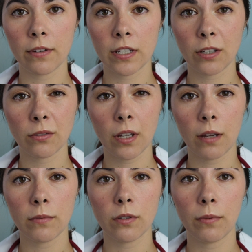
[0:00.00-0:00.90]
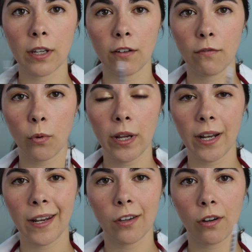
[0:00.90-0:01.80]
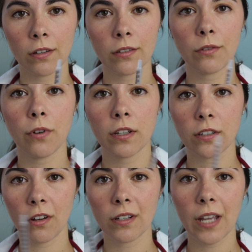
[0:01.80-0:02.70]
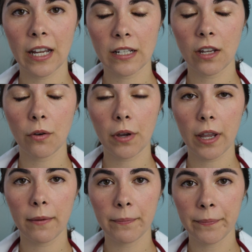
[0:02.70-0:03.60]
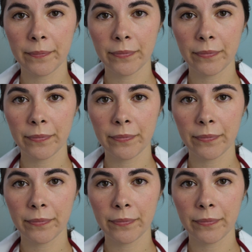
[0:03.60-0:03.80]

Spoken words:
every single time so we can avoid any cross-contacting, okay?